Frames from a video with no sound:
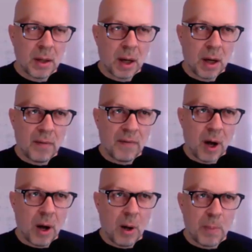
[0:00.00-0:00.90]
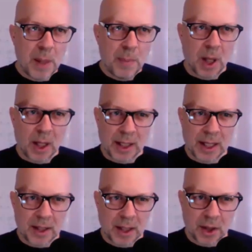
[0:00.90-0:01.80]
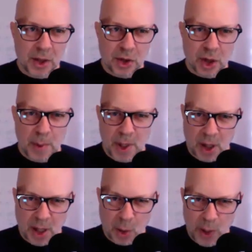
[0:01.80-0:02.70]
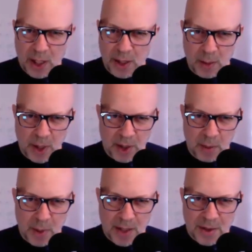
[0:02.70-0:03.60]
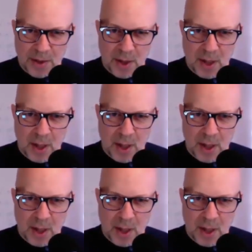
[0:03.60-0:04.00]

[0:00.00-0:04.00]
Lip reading: of all people on LinkedIn contribute on a weekly or monthly basis.